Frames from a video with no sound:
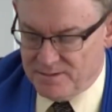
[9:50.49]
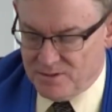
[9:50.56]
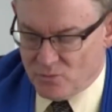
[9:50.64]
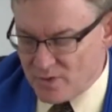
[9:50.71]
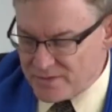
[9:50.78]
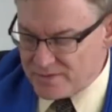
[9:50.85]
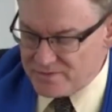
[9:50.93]

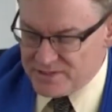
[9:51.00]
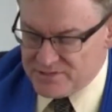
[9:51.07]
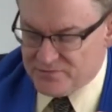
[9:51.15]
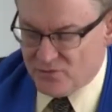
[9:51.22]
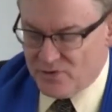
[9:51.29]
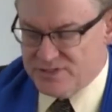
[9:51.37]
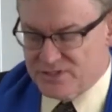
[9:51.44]
Whether these
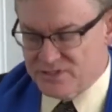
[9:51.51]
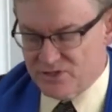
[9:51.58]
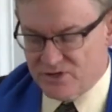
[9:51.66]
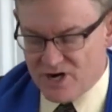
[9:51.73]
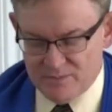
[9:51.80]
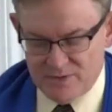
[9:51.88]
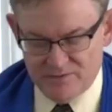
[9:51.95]
voices are
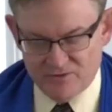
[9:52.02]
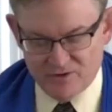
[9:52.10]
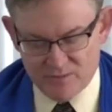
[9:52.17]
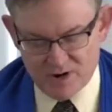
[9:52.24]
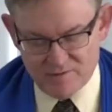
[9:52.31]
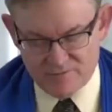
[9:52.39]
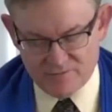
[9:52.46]
coming from
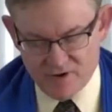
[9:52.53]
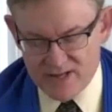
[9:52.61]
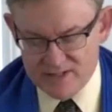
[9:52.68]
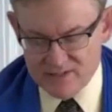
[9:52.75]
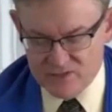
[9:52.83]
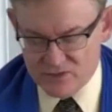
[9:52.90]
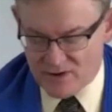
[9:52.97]
our
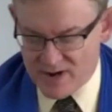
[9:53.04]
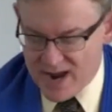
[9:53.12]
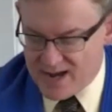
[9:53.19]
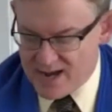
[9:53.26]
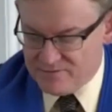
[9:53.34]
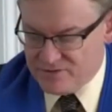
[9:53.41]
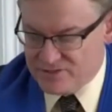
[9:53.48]
friends or
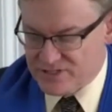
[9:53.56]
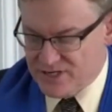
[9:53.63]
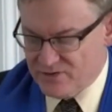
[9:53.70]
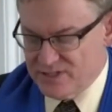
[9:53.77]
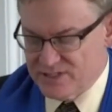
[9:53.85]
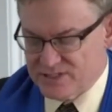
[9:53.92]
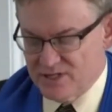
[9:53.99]

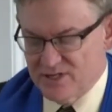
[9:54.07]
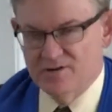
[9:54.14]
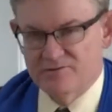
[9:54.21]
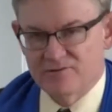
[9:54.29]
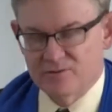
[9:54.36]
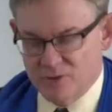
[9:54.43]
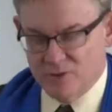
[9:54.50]
adversaries,
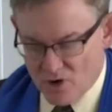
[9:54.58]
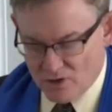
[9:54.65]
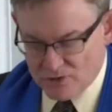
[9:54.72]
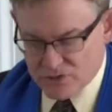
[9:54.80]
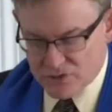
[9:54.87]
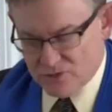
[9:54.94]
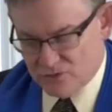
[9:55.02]
from
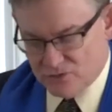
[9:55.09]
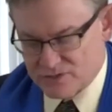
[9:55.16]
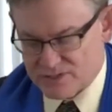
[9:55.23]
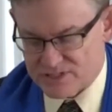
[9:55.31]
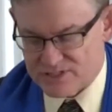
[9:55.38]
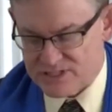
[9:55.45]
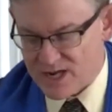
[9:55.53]
culture or
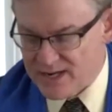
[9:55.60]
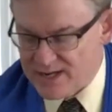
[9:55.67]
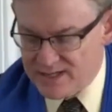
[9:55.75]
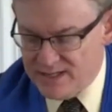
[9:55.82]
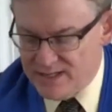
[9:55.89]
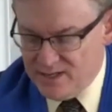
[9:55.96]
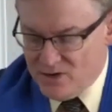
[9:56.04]

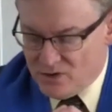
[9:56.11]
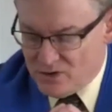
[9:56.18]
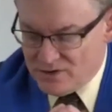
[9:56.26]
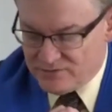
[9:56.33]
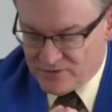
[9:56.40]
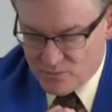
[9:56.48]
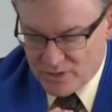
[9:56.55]
society, or
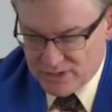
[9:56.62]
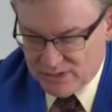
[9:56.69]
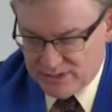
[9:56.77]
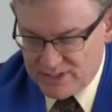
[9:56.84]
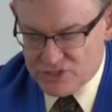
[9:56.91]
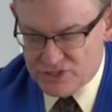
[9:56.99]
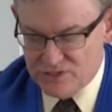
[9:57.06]
from
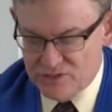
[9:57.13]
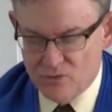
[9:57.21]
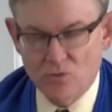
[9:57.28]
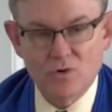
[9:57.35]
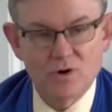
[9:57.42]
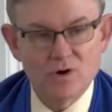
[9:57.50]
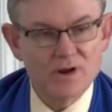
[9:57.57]
religion
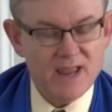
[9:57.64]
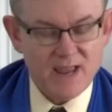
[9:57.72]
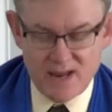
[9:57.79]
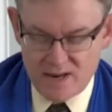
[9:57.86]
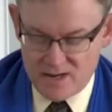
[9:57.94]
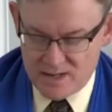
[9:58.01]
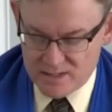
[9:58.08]
or
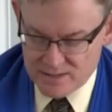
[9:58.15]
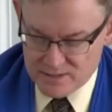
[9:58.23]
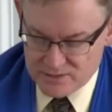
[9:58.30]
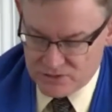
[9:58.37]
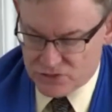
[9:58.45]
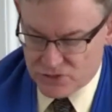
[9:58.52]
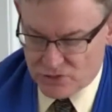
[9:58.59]
a
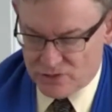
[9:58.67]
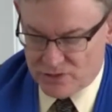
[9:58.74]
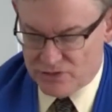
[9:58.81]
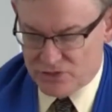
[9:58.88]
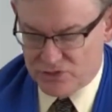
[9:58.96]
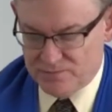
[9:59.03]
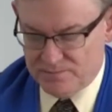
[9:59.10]

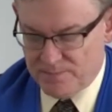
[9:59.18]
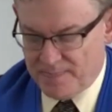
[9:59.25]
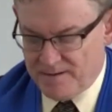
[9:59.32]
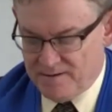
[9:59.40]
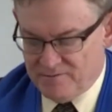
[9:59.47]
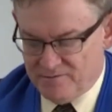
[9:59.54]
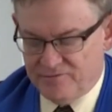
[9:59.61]
church,
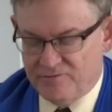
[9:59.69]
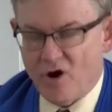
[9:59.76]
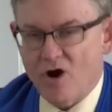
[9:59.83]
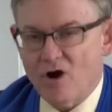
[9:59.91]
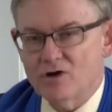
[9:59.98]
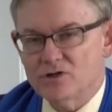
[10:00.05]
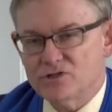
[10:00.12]

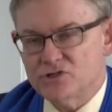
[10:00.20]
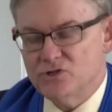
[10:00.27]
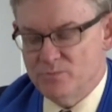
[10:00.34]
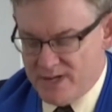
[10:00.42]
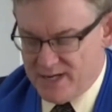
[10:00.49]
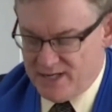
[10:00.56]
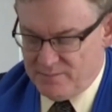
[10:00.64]
far too
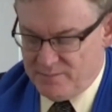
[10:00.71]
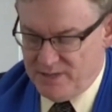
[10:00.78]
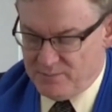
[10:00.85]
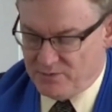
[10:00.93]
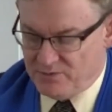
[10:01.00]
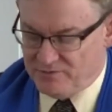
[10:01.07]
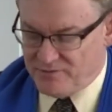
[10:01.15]
many
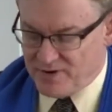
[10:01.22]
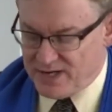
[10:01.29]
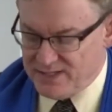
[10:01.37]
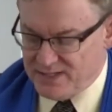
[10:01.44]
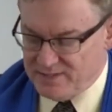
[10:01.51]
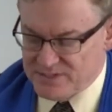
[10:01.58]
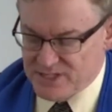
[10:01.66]
people
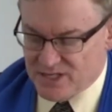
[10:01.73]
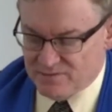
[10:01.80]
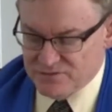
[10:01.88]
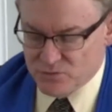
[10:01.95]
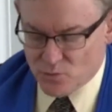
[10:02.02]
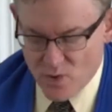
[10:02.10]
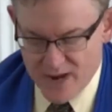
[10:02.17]
find
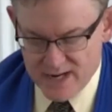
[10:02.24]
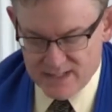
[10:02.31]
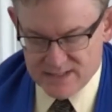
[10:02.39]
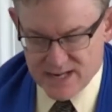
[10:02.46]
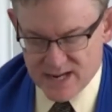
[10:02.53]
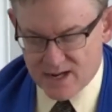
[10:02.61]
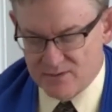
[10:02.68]
themselves weighed
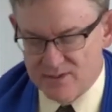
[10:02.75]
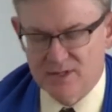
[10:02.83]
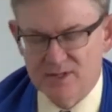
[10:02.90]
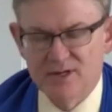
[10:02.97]
down